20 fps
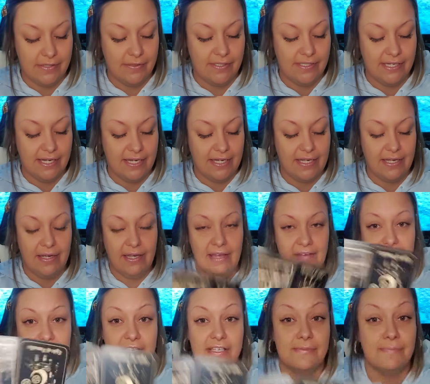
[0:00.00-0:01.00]
So it's like,
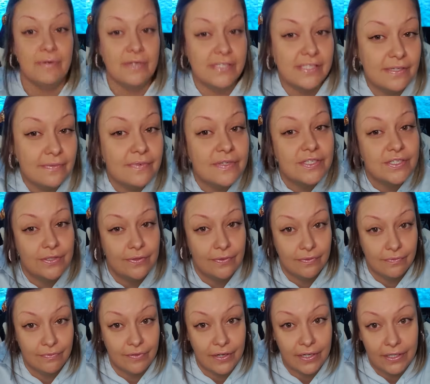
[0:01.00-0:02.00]
if this person was
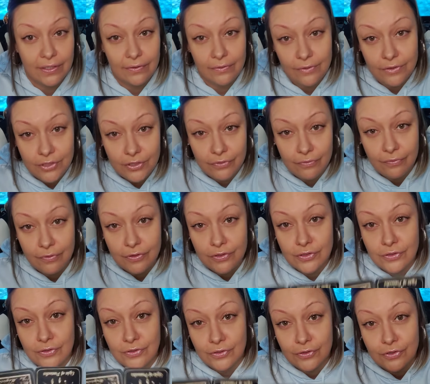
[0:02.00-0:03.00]
doing fucking hooju,
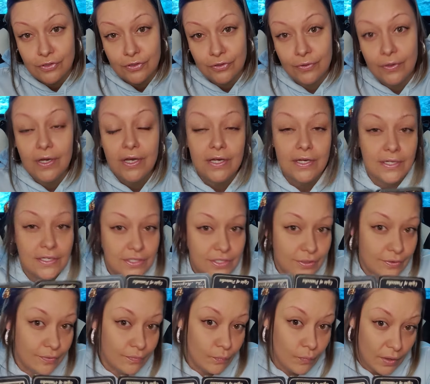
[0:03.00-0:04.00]
wooju, juju,
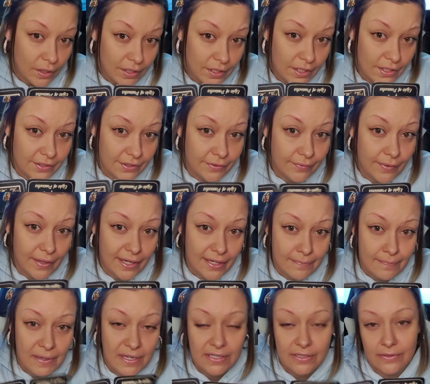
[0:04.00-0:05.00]
doing work on you,
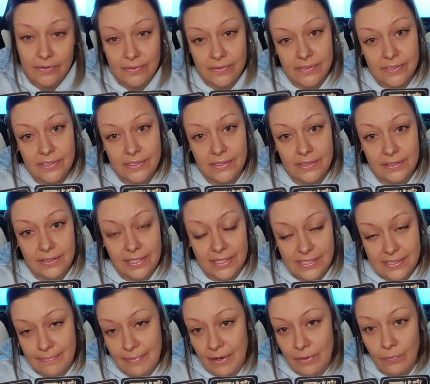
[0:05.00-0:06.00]
Eight of Pentacles,
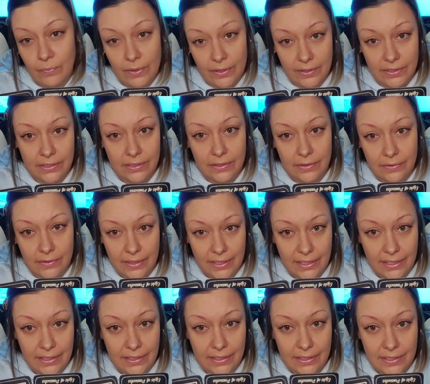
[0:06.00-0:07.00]
that's about work,
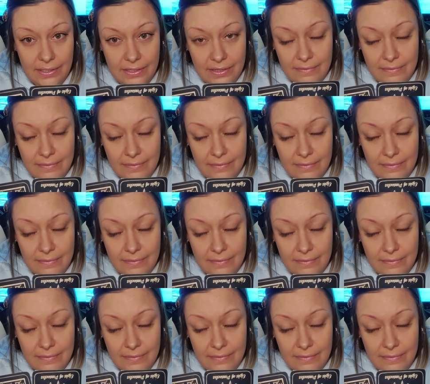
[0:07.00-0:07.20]
okay?